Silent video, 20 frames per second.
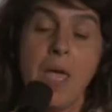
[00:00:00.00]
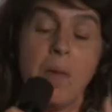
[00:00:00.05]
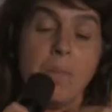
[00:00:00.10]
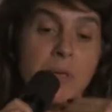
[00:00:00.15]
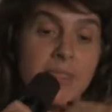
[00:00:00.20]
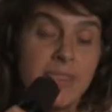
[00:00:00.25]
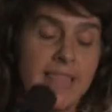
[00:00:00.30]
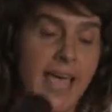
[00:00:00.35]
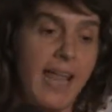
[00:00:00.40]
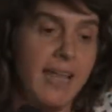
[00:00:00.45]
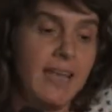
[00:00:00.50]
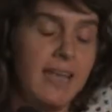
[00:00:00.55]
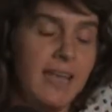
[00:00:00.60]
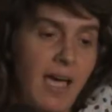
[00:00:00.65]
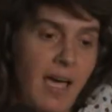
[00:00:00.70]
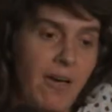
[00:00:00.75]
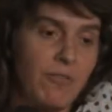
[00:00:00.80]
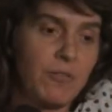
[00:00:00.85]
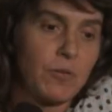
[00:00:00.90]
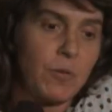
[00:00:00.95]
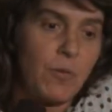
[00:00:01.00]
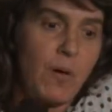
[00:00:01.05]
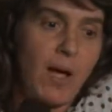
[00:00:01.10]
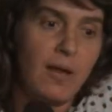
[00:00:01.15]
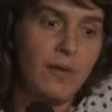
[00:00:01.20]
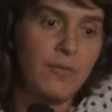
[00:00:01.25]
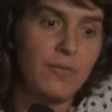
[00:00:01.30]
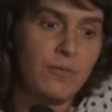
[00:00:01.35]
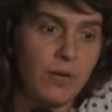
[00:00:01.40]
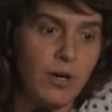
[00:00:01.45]
But then after a
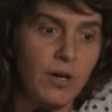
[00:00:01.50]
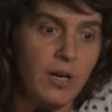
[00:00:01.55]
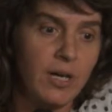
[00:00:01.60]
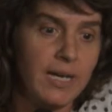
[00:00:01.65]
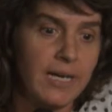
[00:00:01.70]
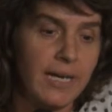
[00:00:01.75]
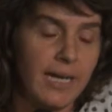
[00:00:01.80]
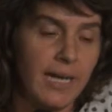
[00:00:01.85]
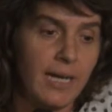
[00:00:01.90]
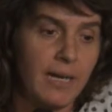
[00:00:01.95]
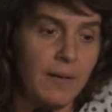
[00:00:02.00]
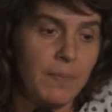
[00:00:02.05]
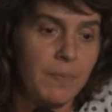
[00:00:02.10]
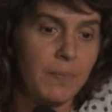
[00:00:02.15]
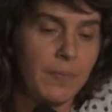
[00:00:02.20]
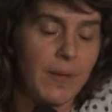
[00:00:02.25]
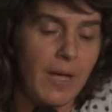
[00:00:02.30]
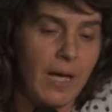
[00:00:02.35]
while of working,